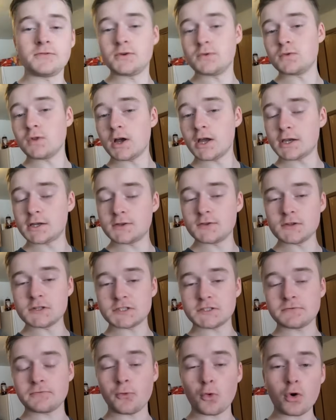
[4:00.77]
if you liked
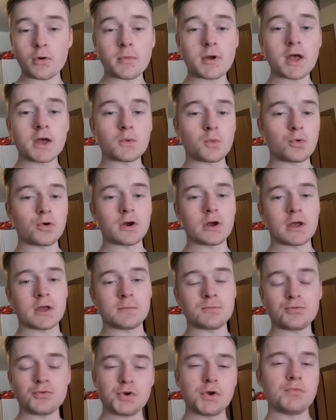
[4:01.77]
this format where
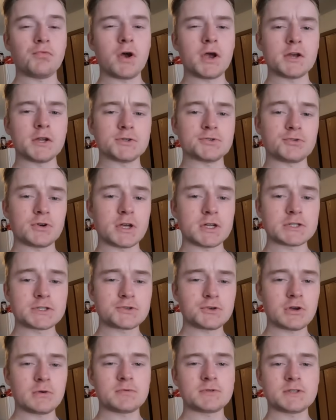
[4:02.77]
I pre-write a
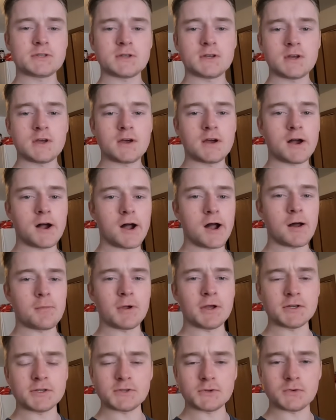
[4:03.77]
transcript
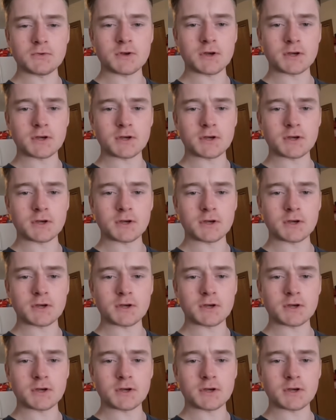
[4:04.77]
um, and do